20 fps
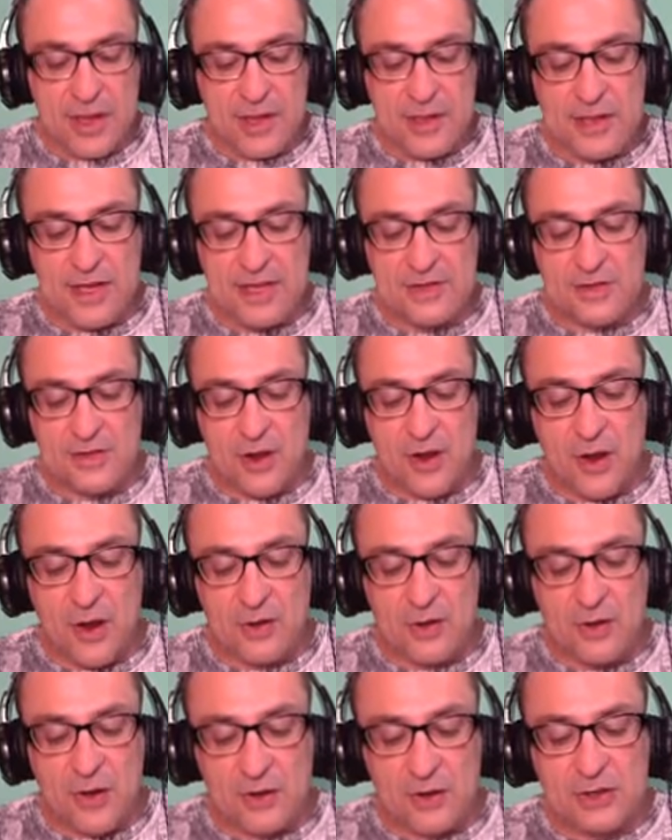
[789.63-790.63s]
these
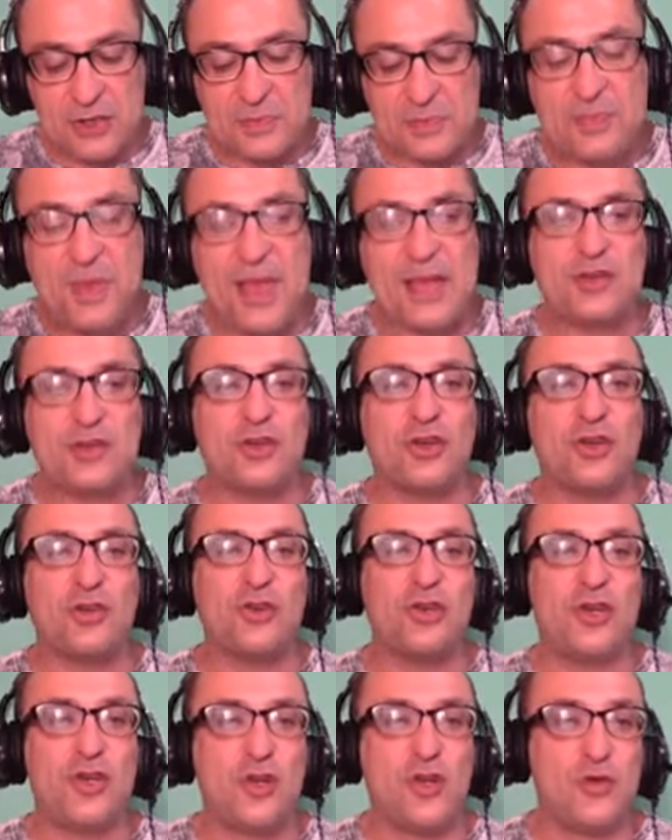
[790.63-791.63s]
are
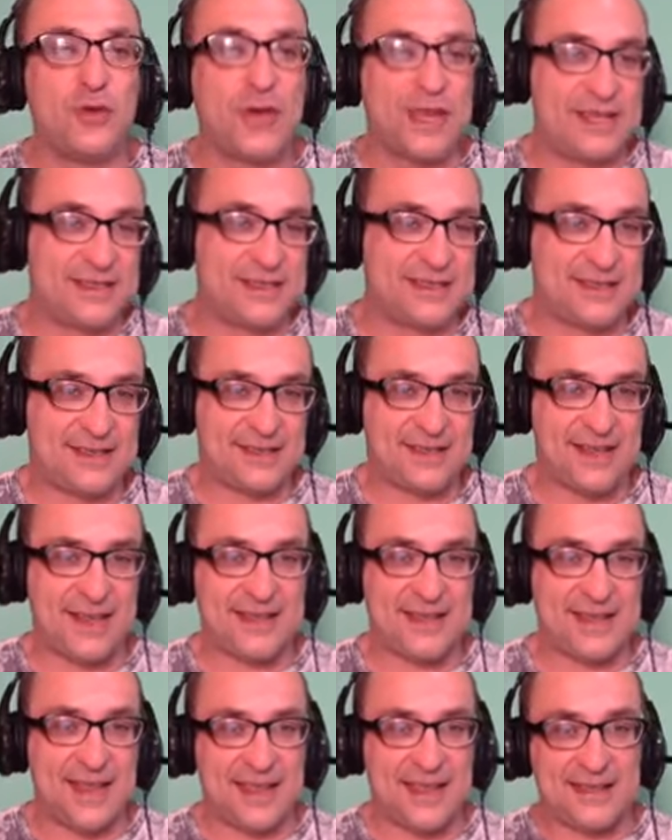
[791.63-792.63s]
special units,
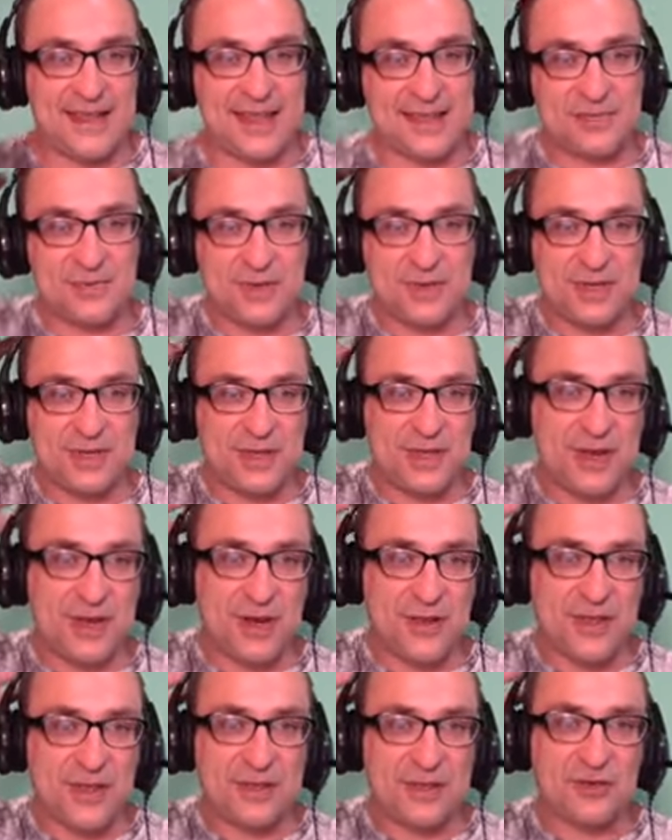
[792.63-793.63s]
and that's what,
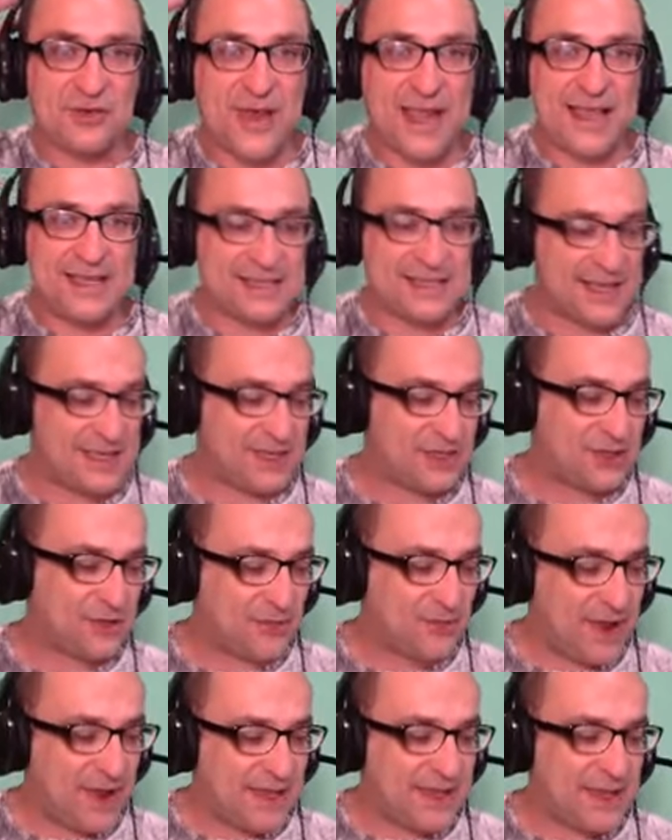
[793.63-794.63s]
that translates
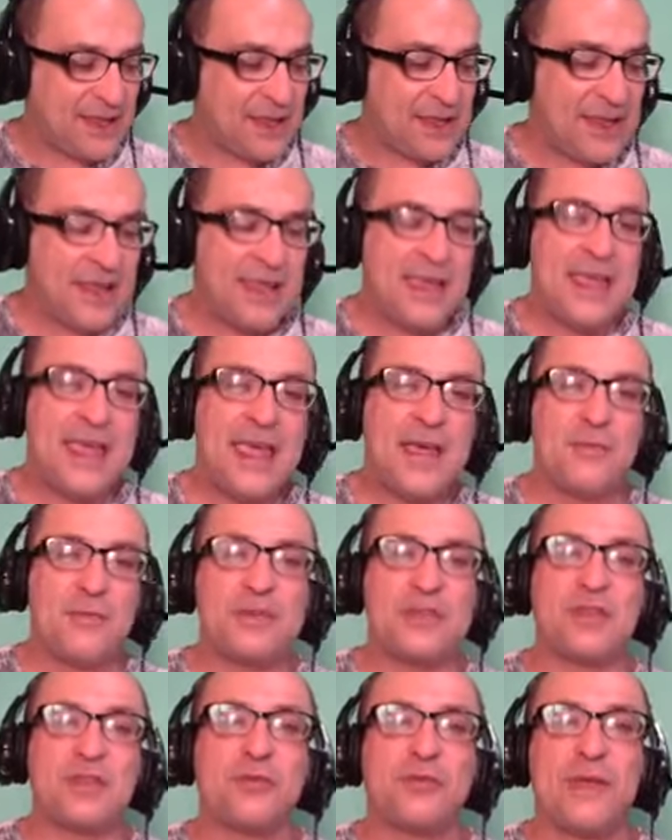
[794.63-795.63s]
to, right? It
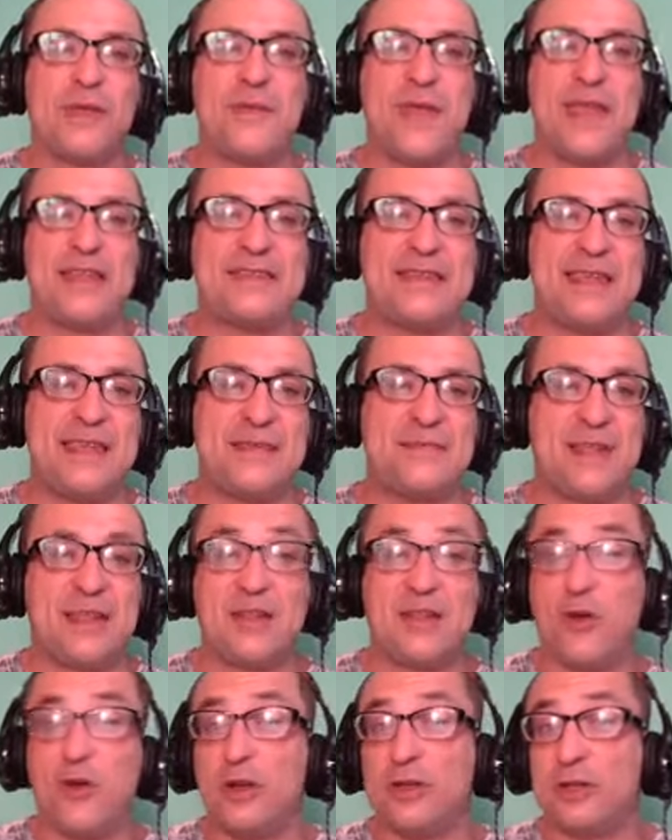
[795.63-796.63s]
was a 3-man team
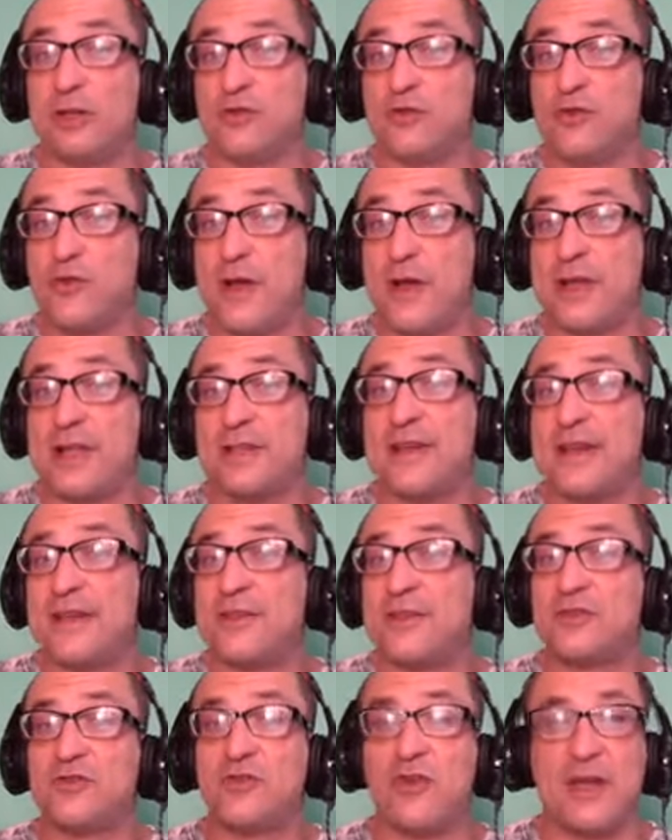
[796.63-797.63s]
that called the Troika.
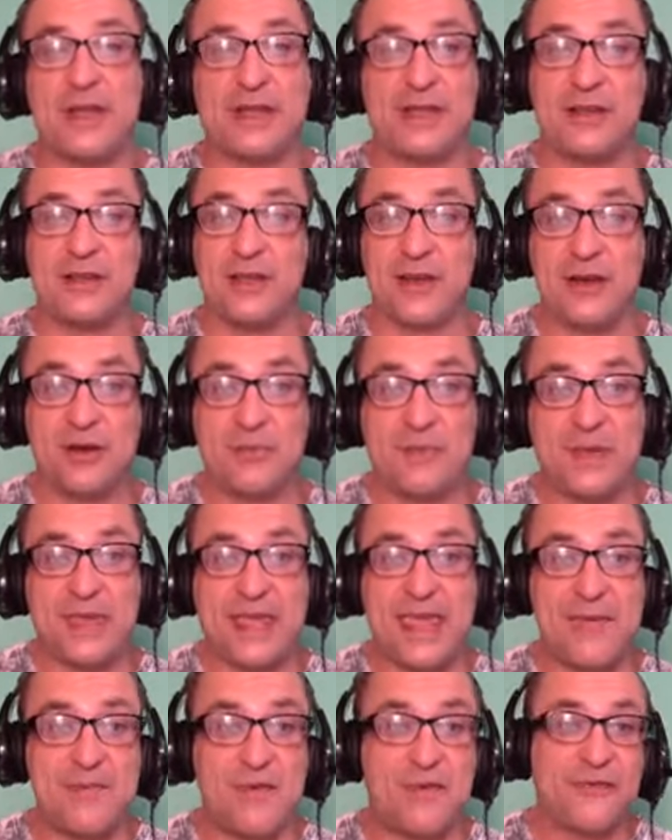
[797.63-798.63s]
Now, the Troika,
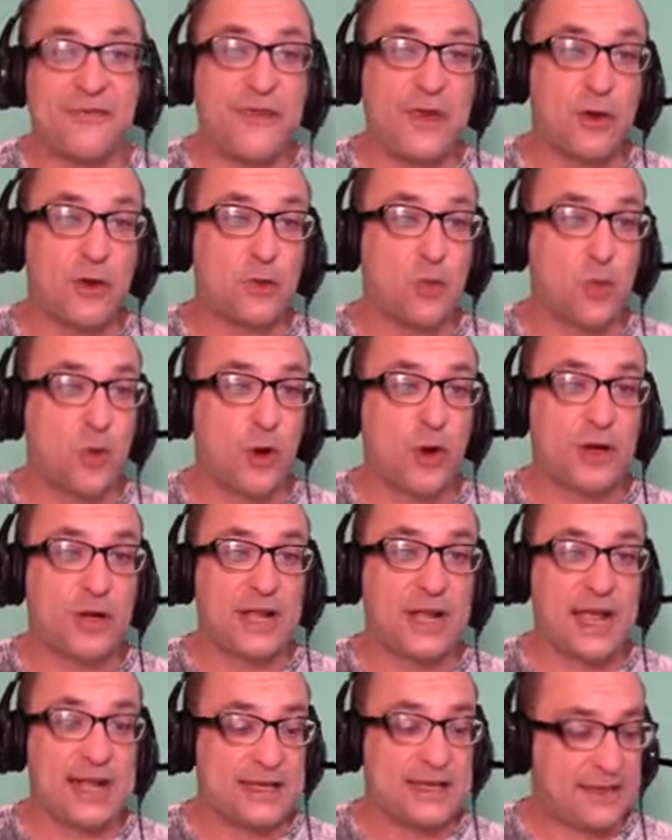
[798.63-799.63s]
became a feared
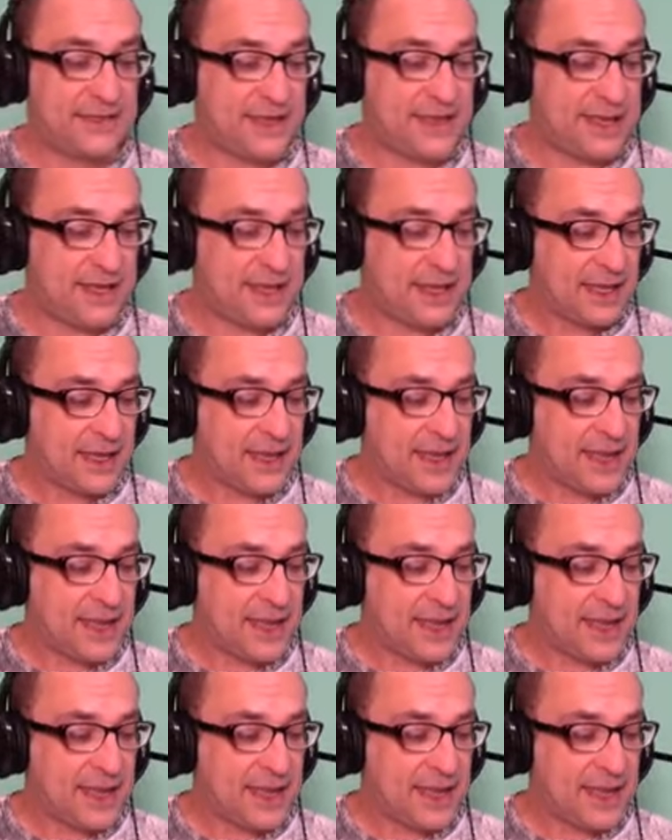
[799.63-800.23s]
word kind of thing.